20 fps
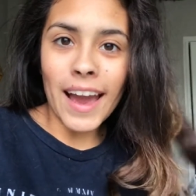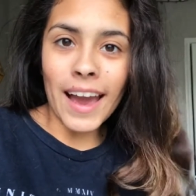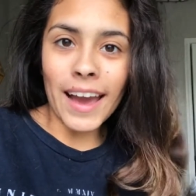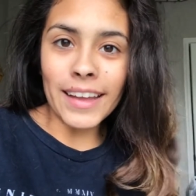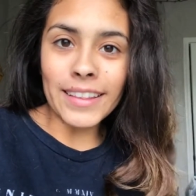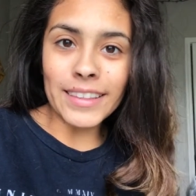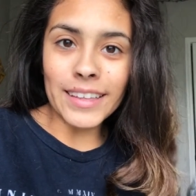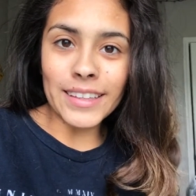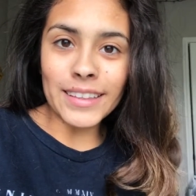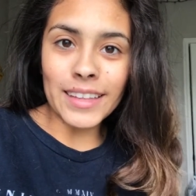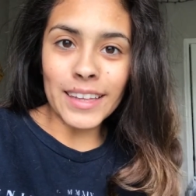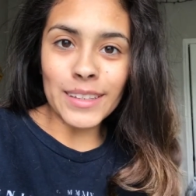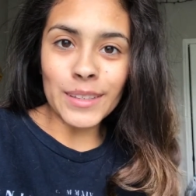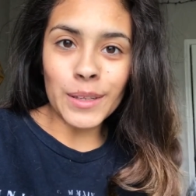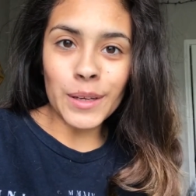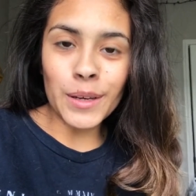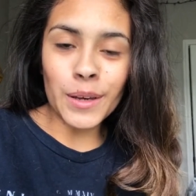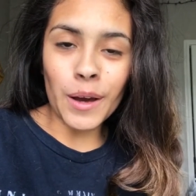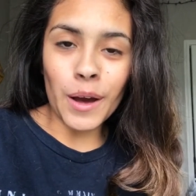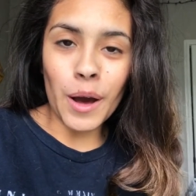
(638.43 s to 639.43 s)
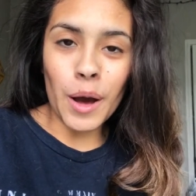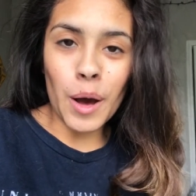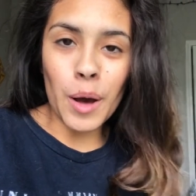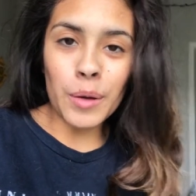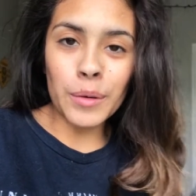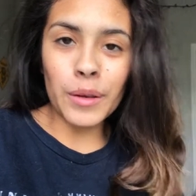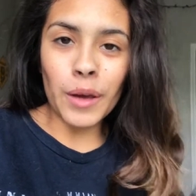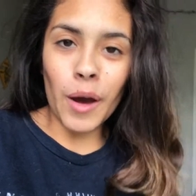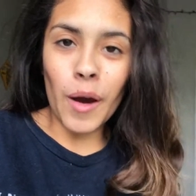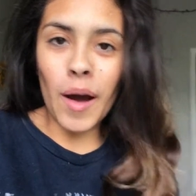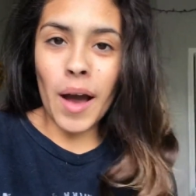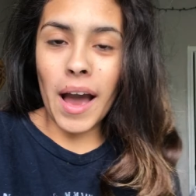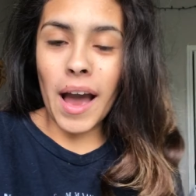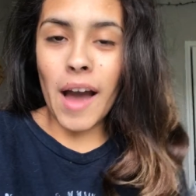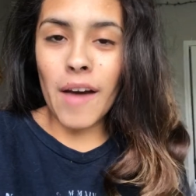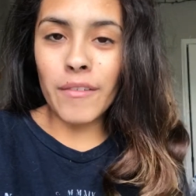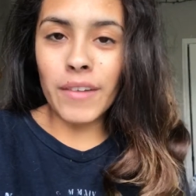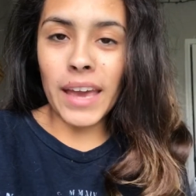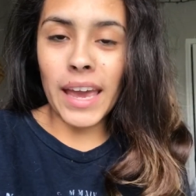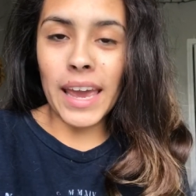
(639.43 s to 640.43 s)
I think that's it, y'all. Y'all
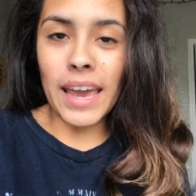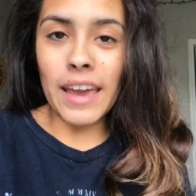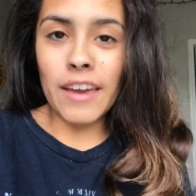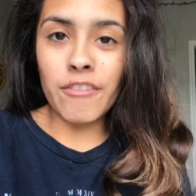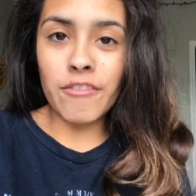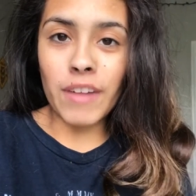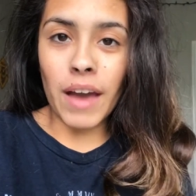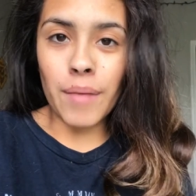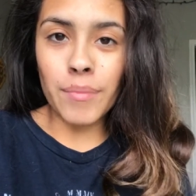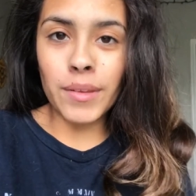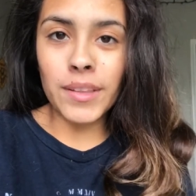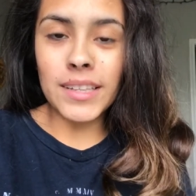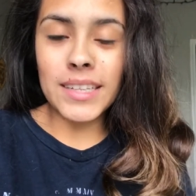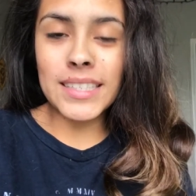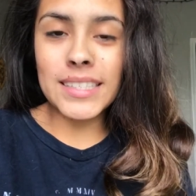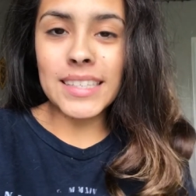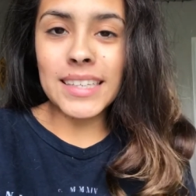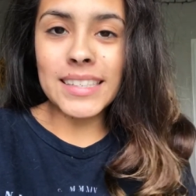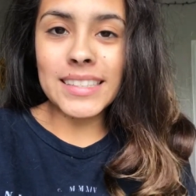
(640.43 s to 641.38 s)
have a fabulous